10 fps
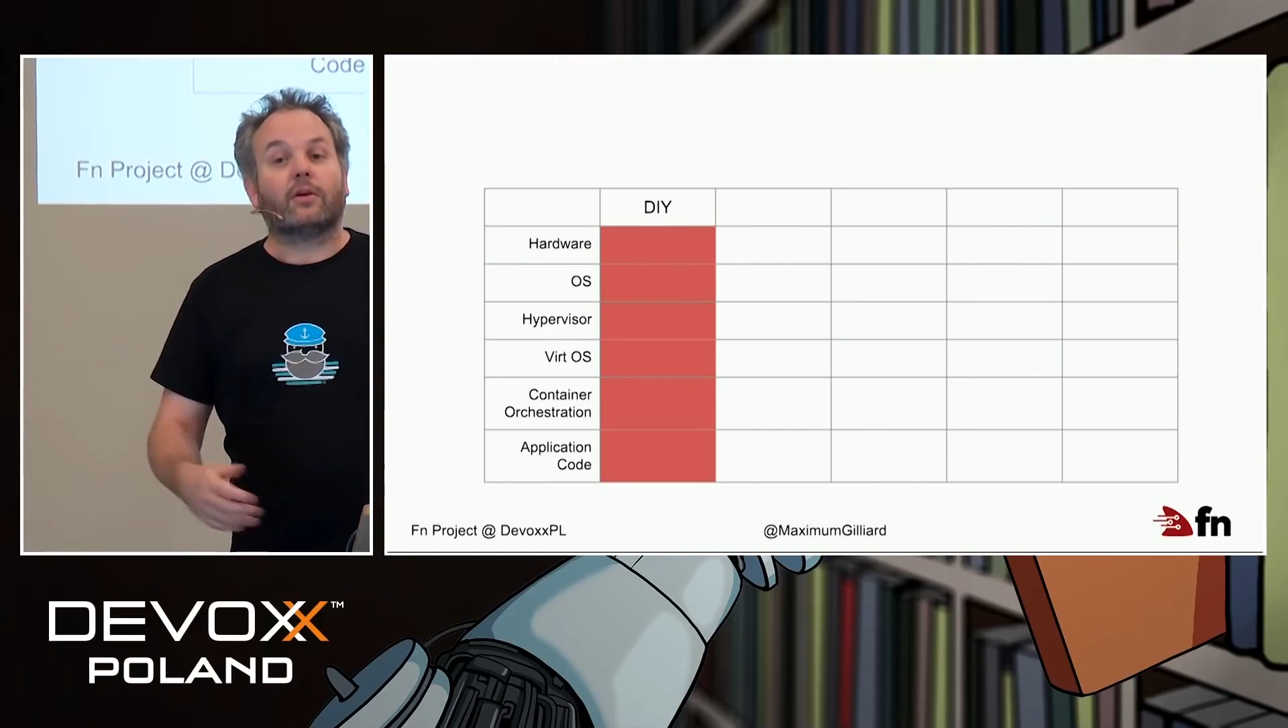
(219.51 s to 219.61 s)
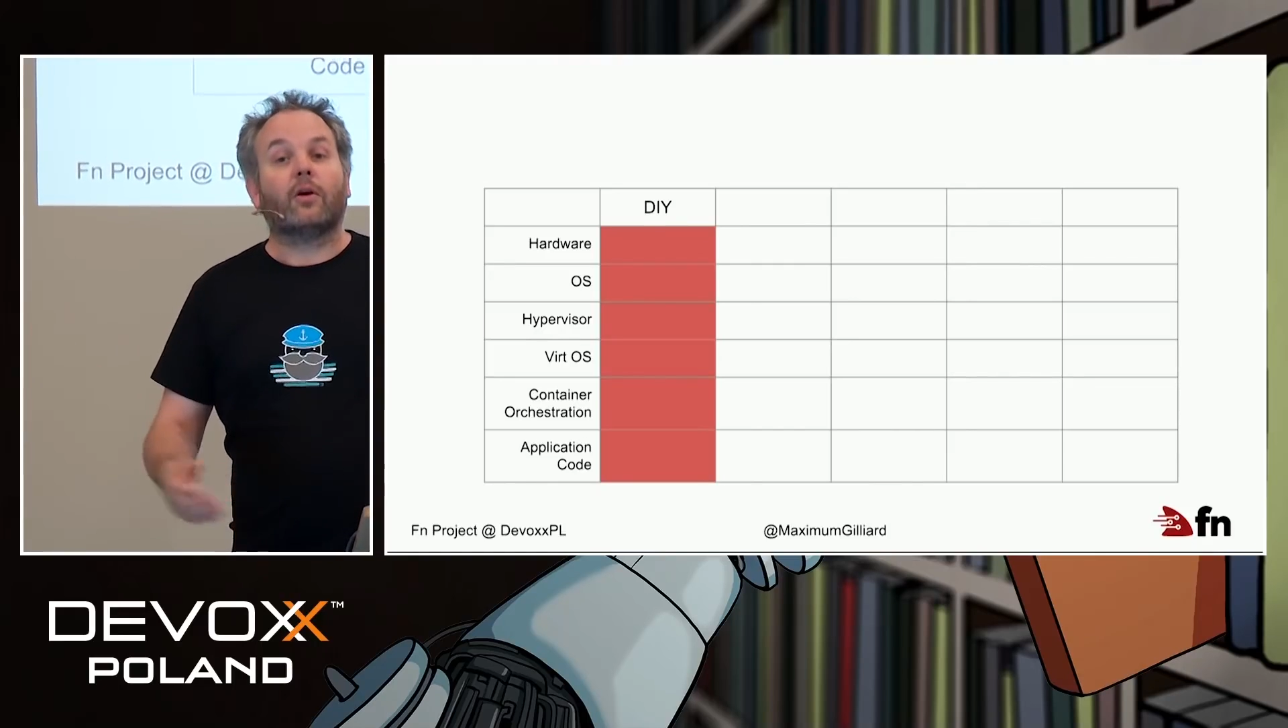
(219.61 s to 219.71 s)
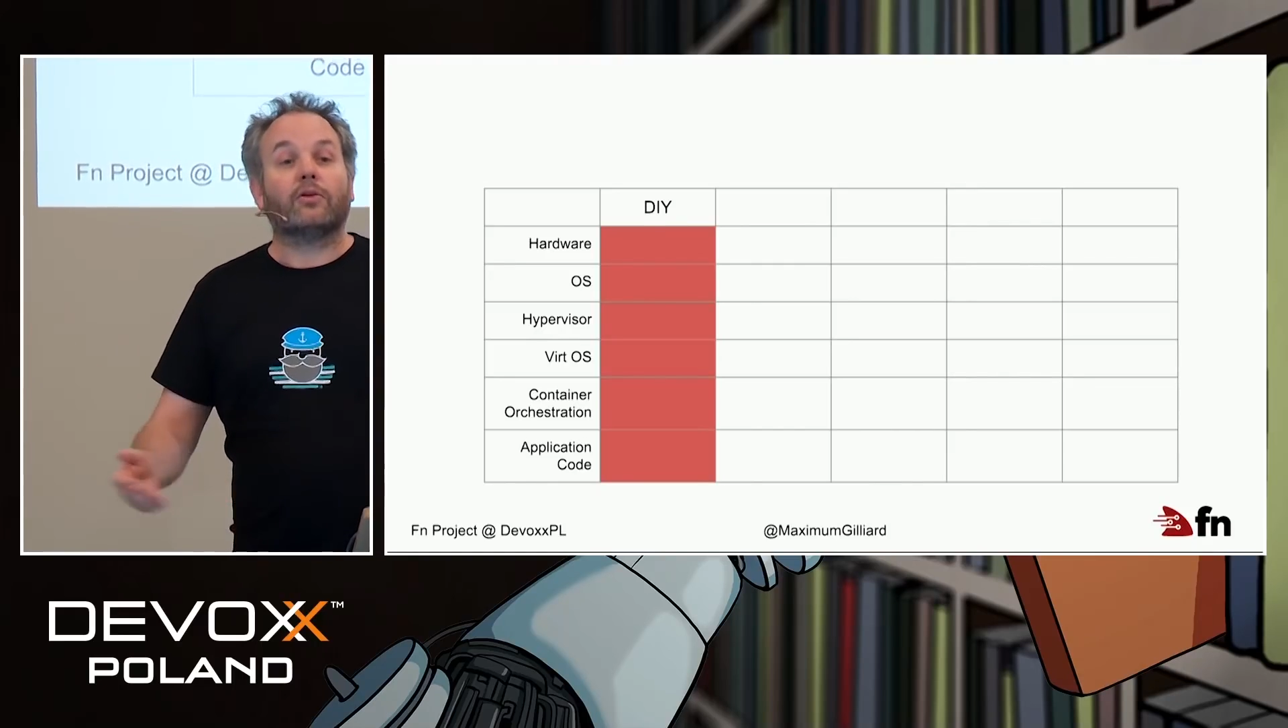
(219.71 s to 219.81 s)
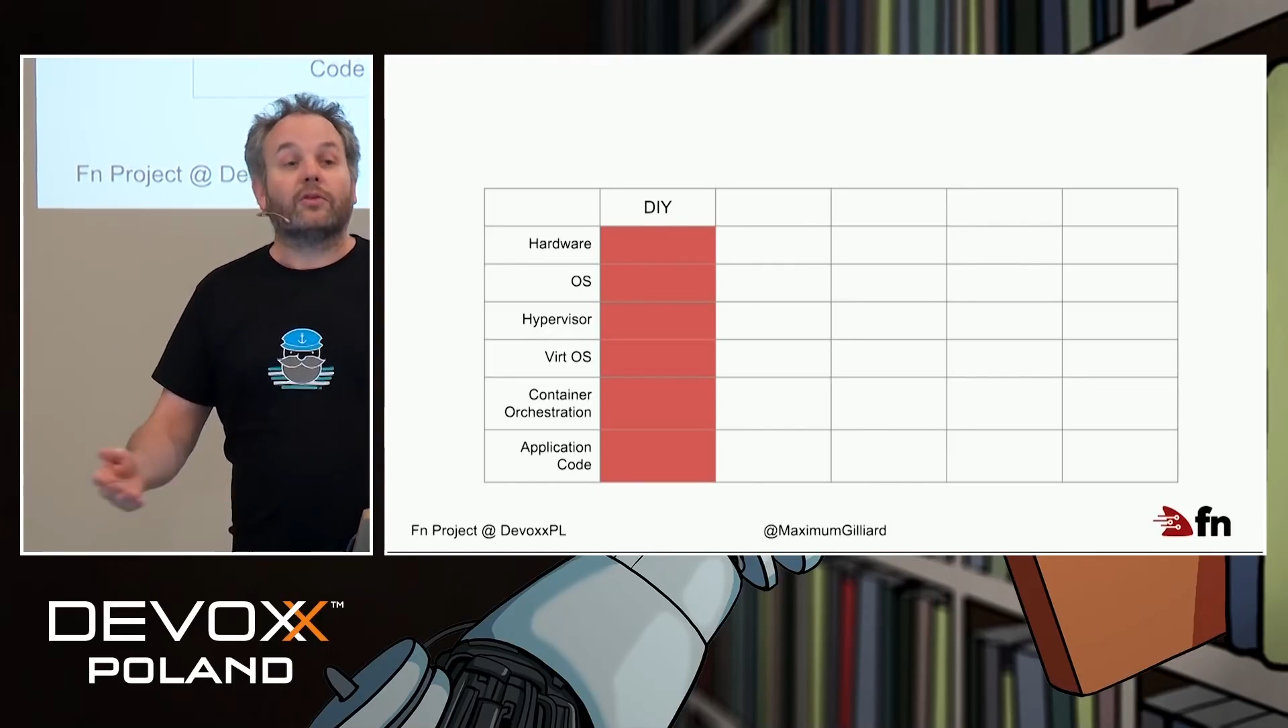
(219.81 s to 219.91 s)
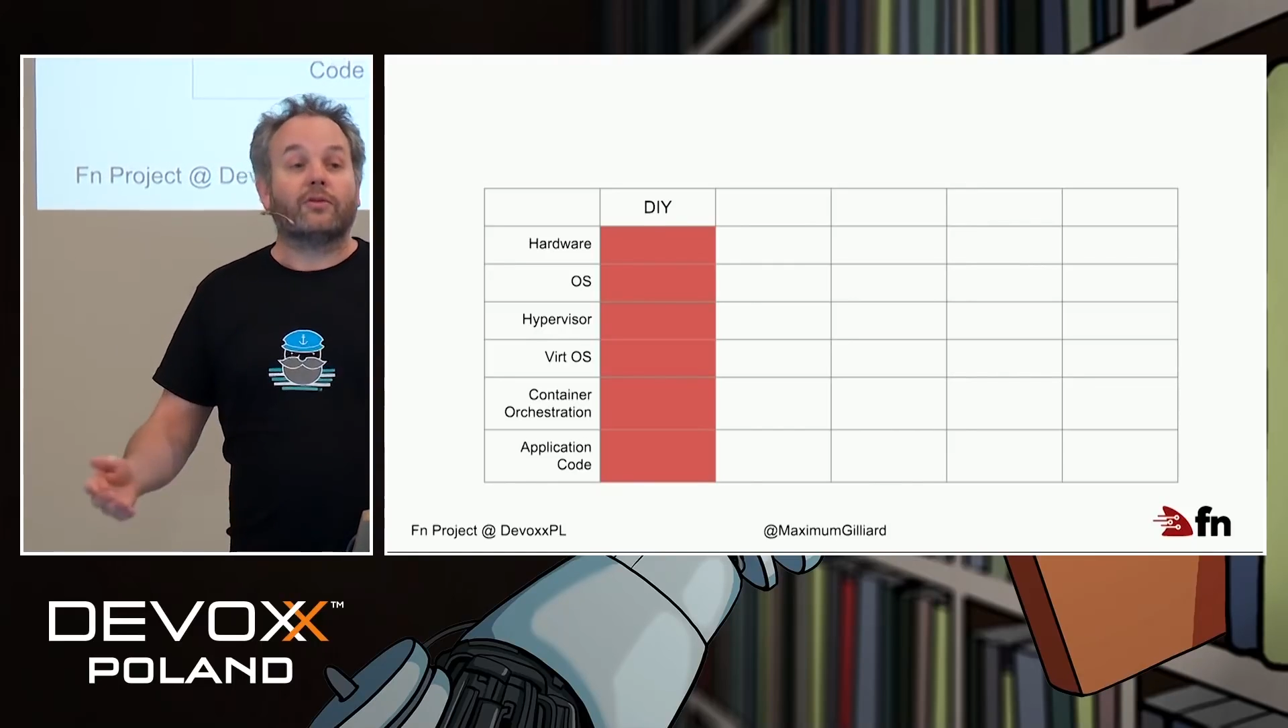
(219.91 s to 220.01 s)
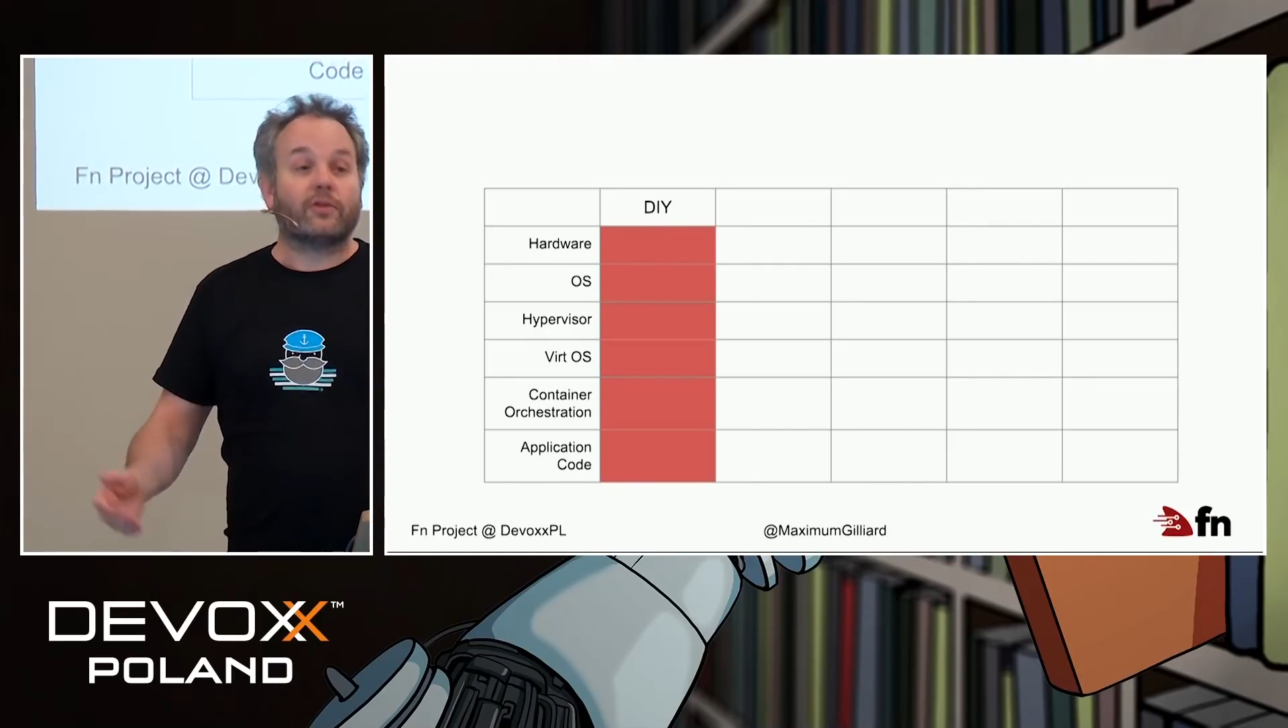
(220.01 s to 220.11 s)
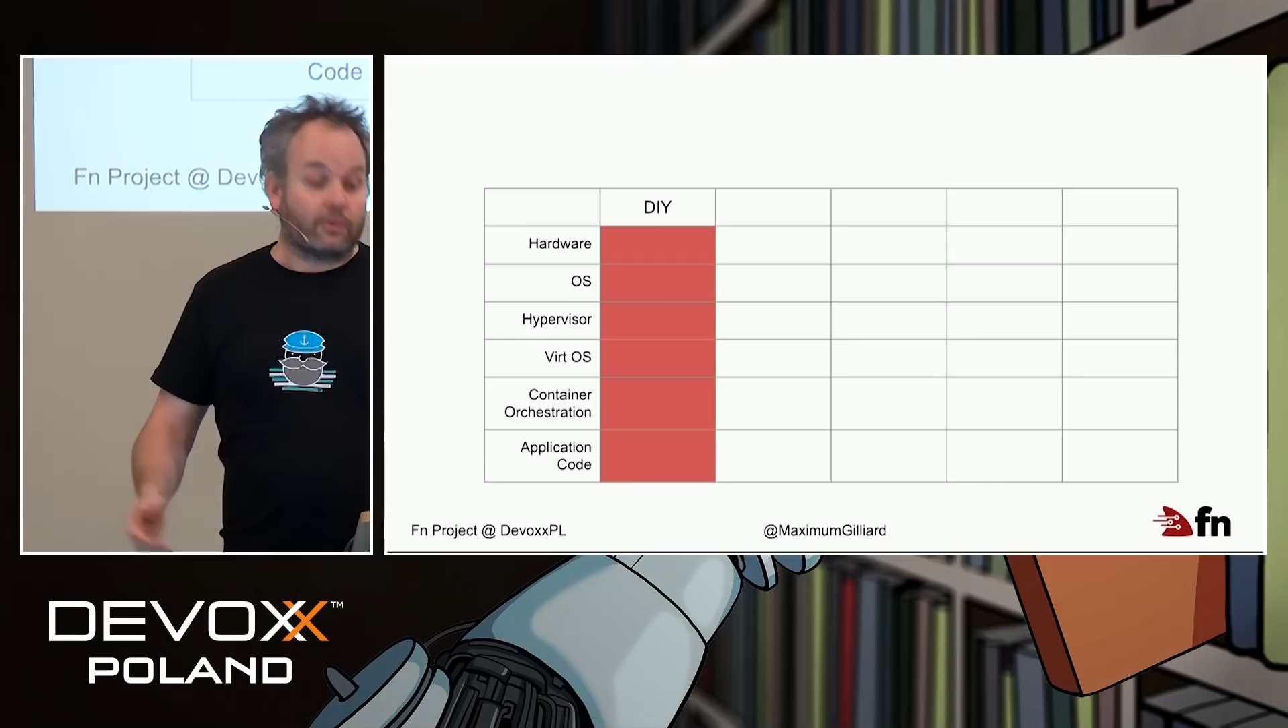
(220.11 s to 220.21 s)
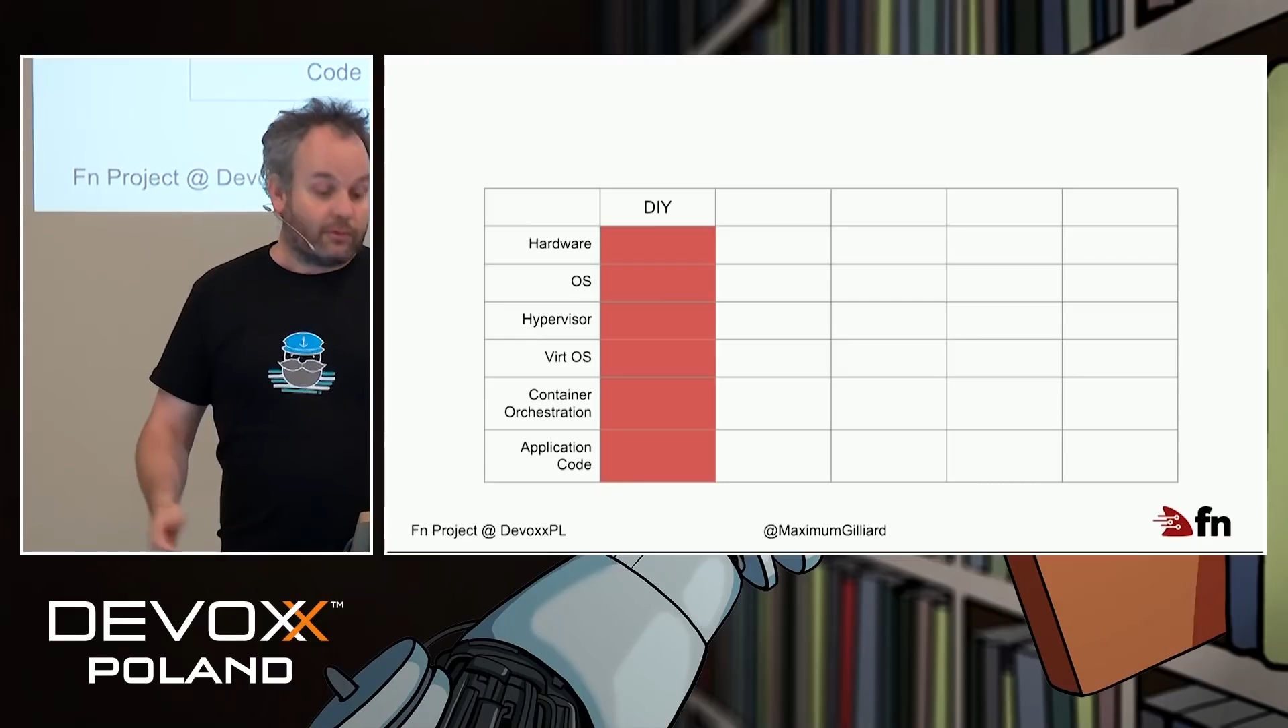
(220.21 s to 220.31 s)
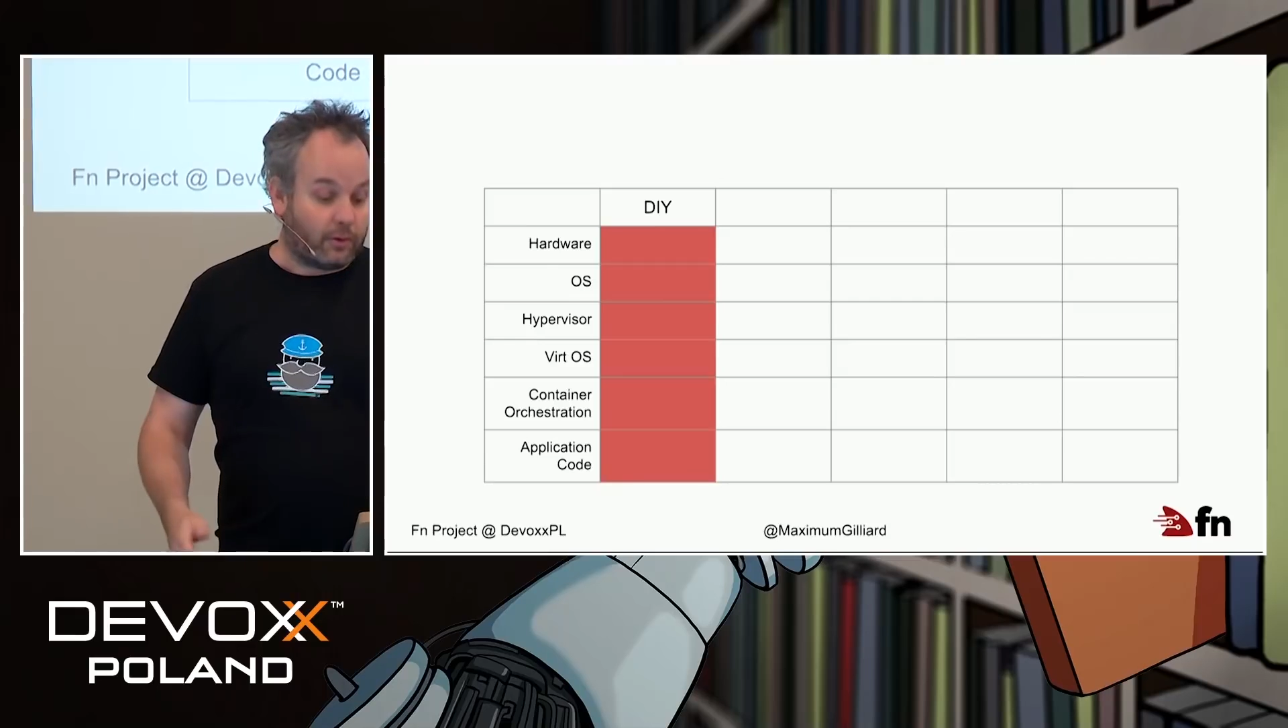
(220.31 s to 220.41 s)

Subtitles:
cost efficient